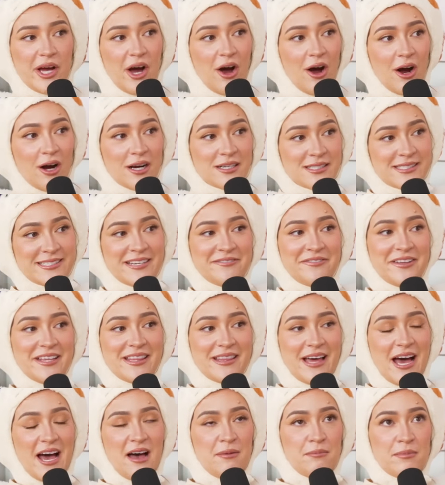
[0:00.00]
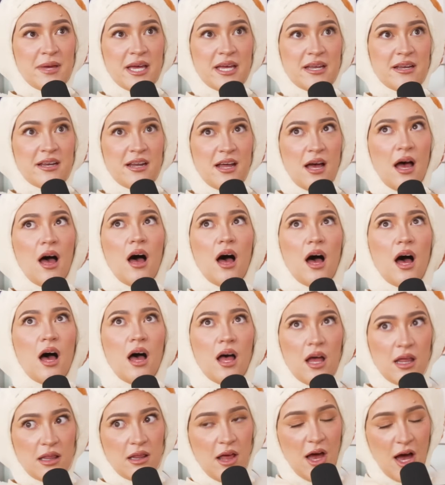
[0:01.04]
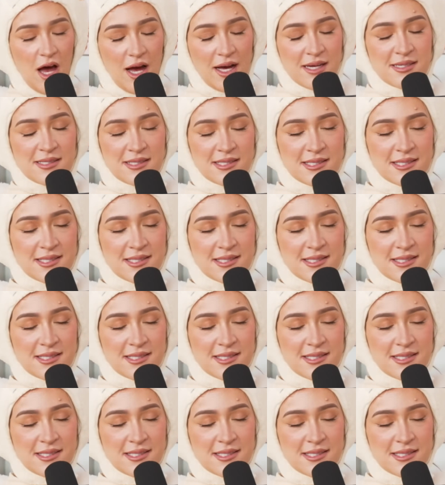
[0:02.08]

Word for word: are and stuff like that meant a lot.